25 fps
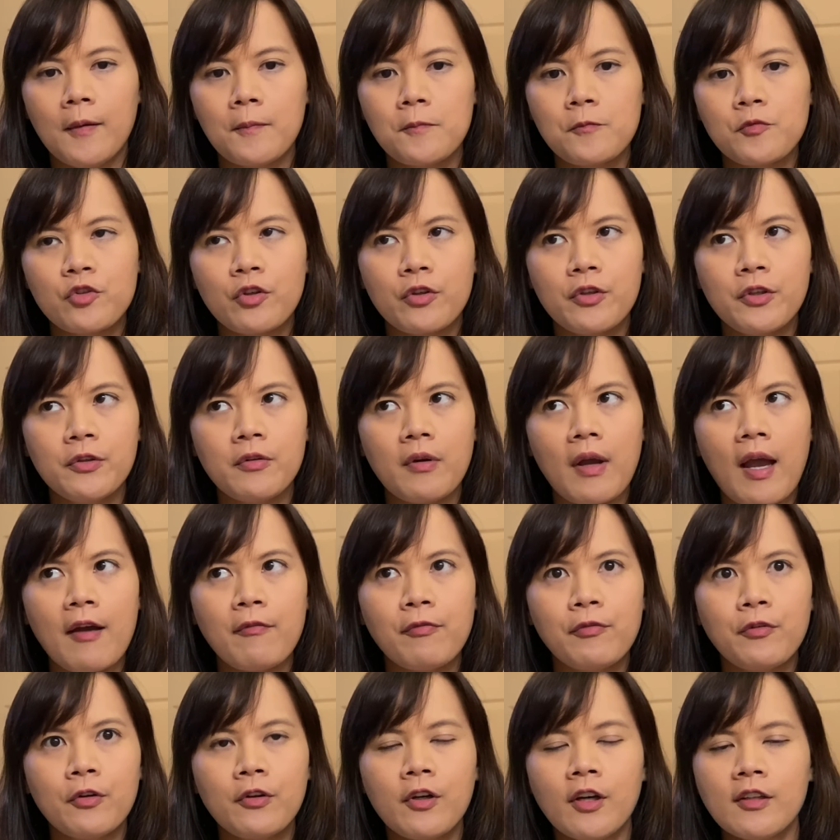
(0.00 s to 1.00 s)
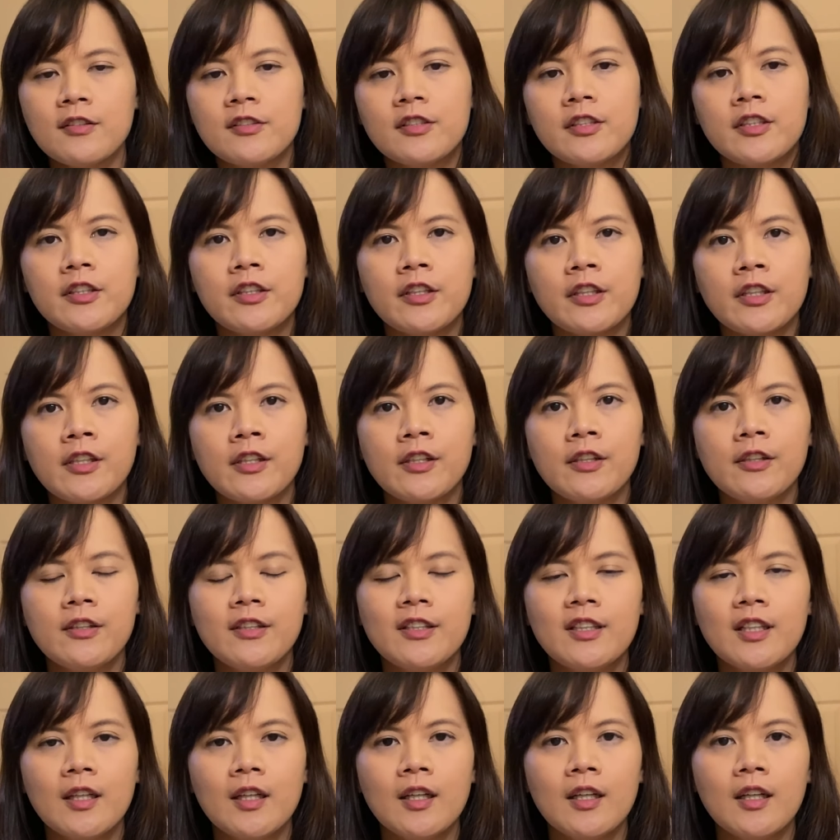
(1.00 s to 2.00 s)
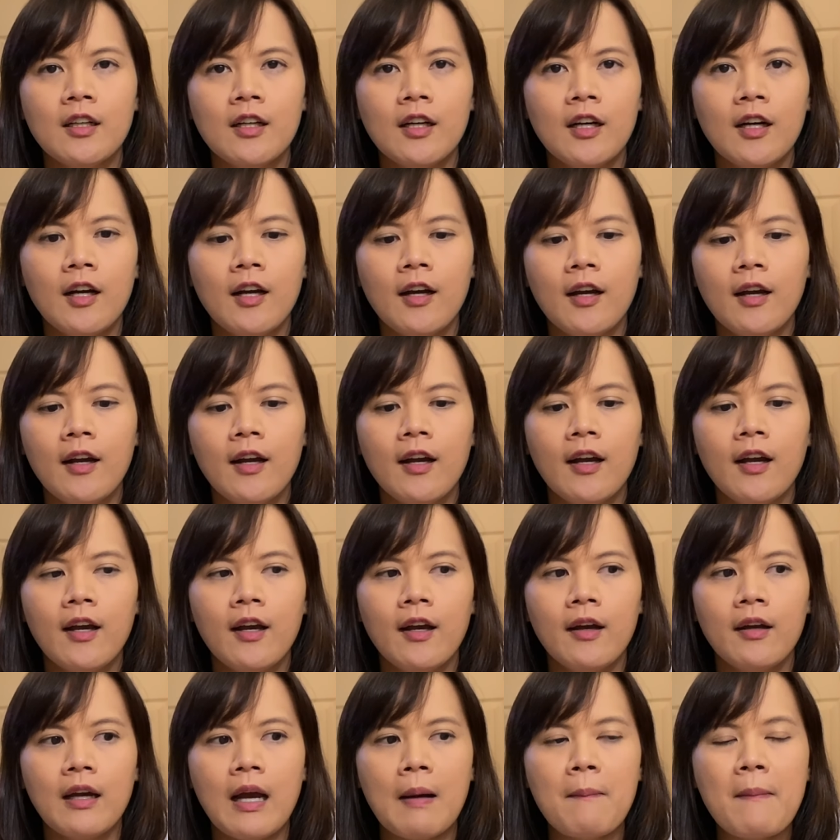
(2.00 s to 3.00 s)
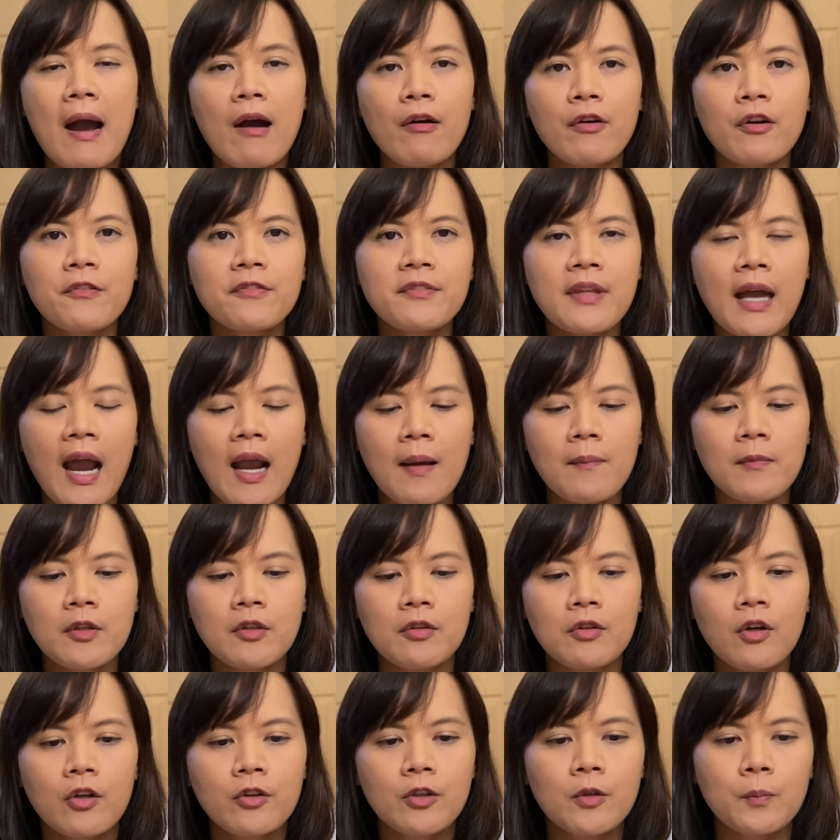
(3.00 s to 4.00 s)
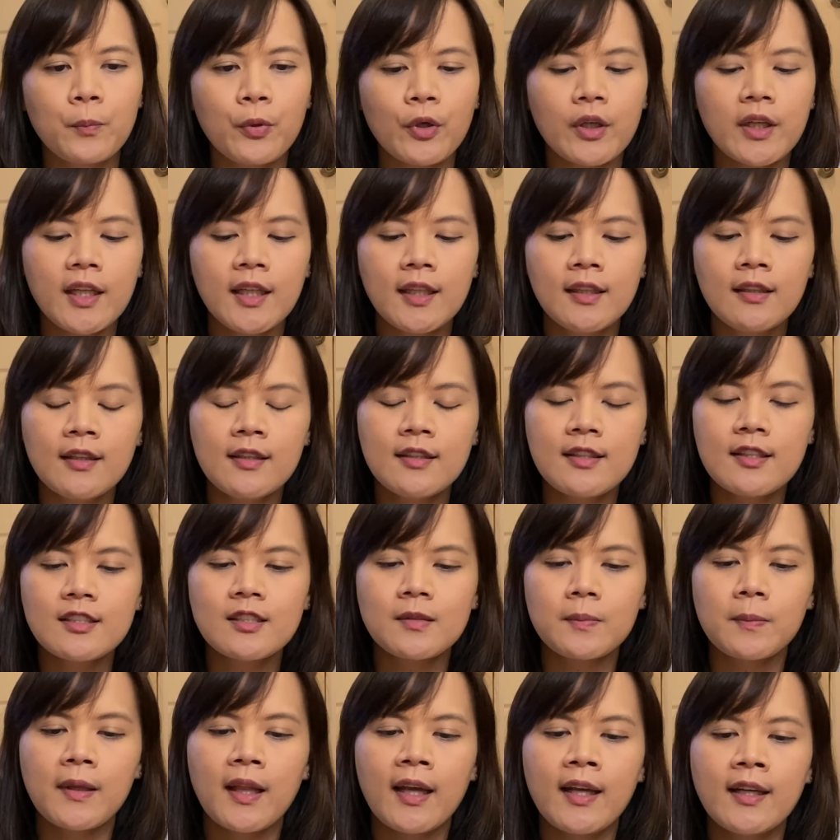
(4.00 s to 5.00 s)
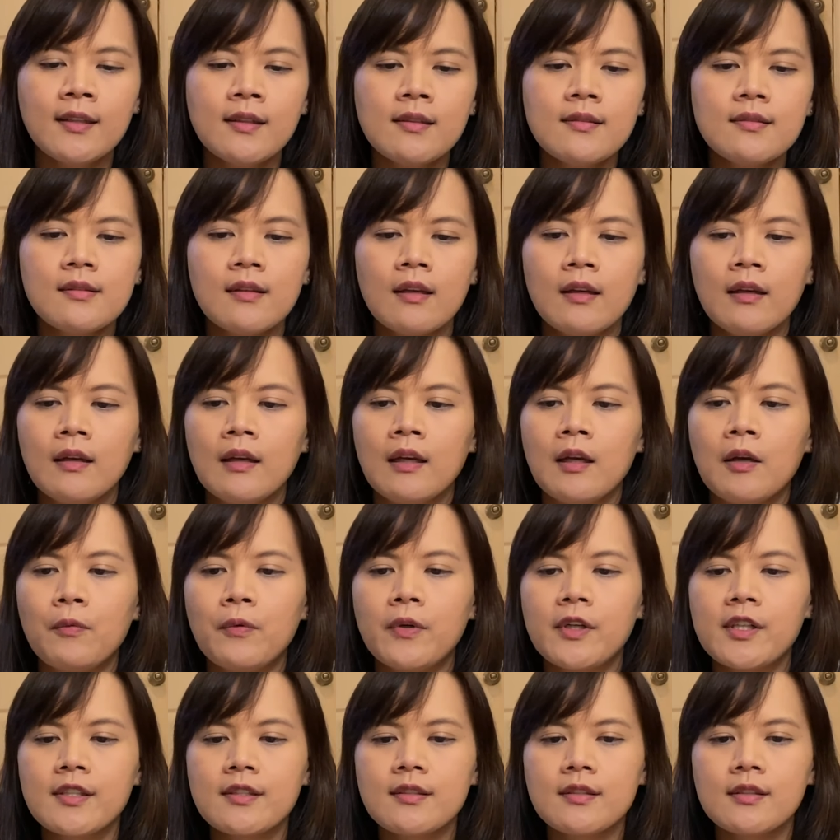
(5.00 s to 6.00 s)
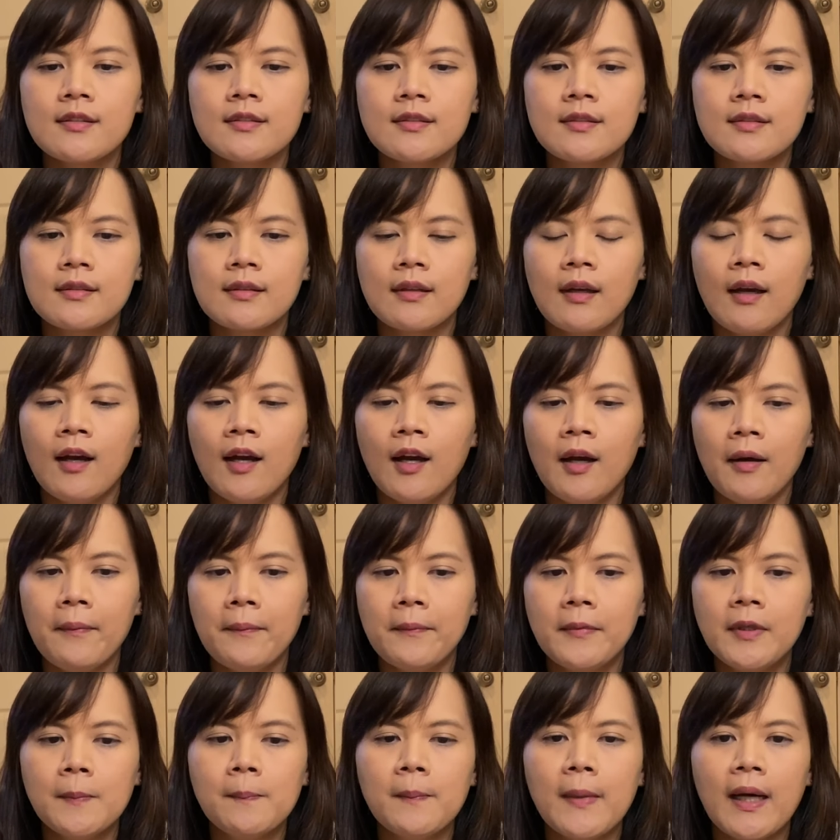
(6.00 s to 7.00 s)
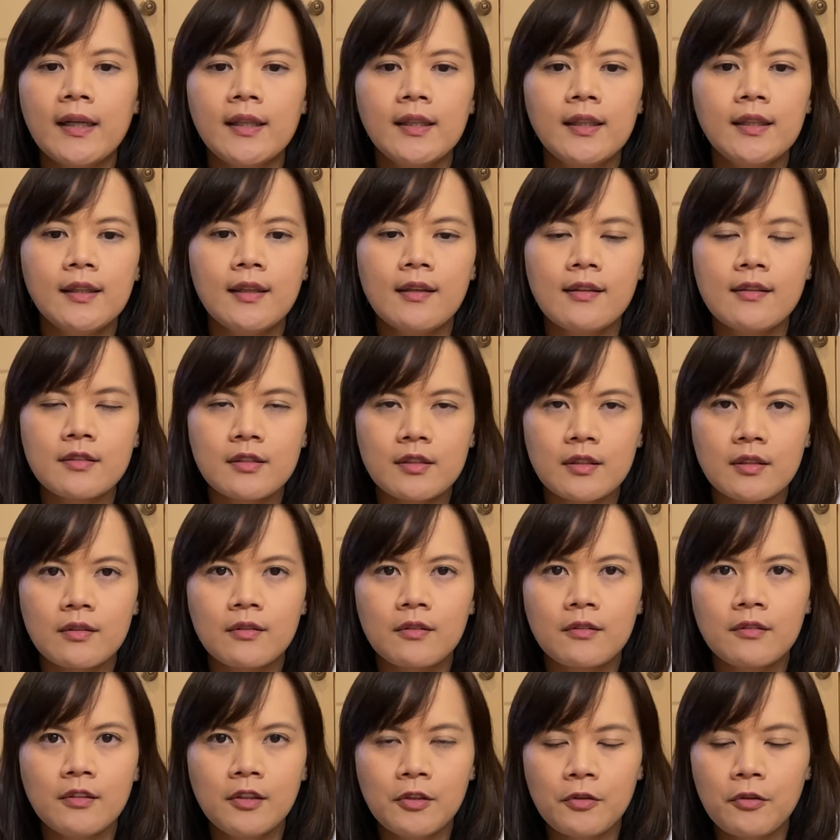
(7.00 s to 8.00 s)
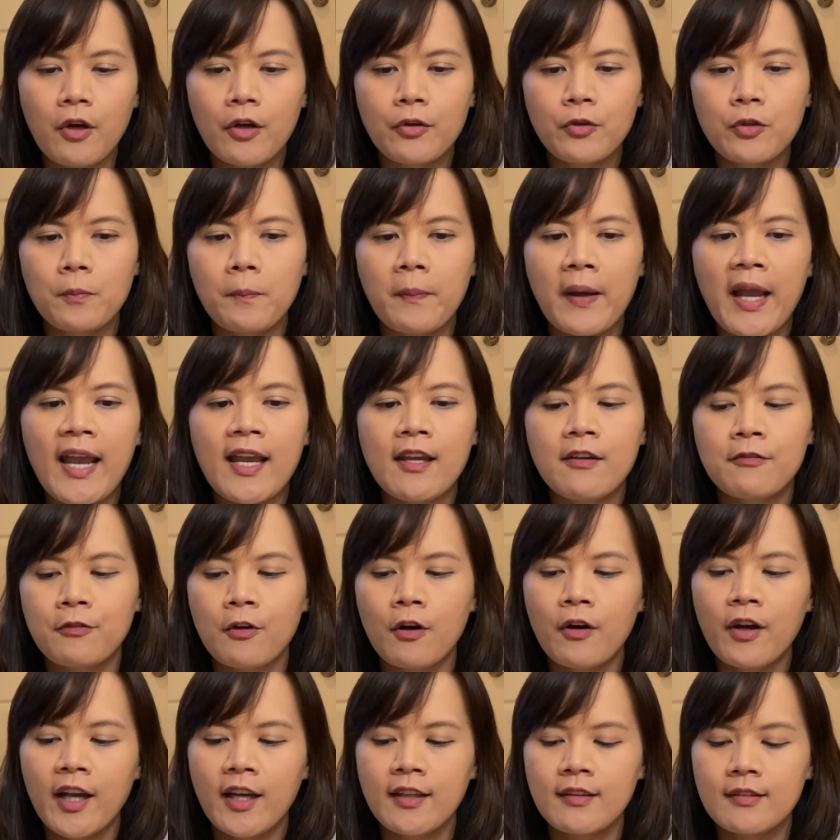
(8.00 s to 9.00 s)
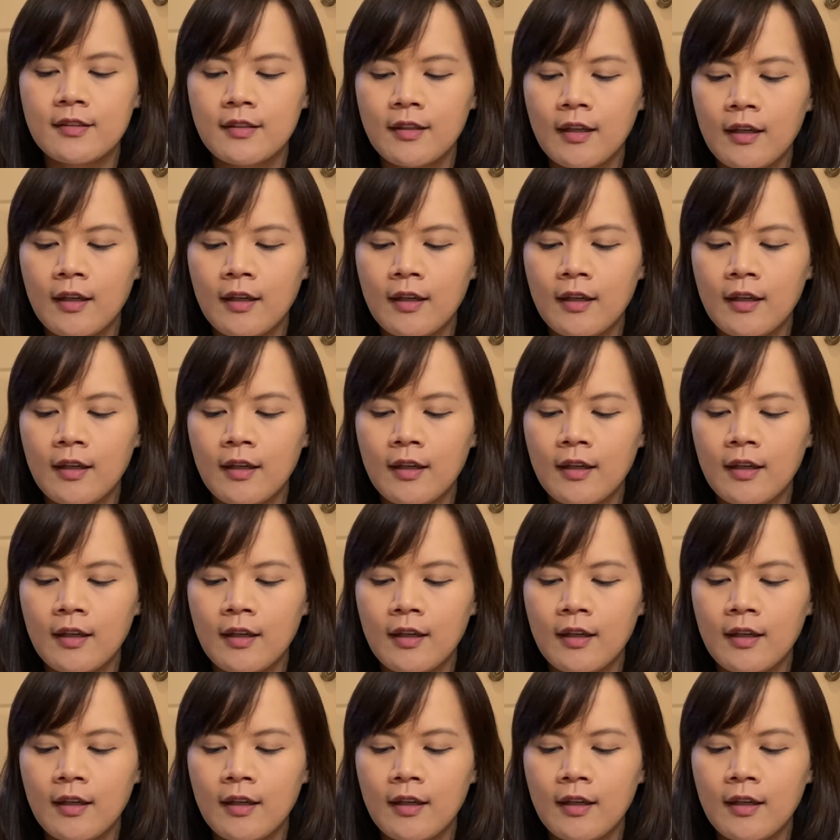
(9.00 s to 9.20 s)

So you have to consider the amount of time you're going to put in these plants versus the money is you're going to pay for it.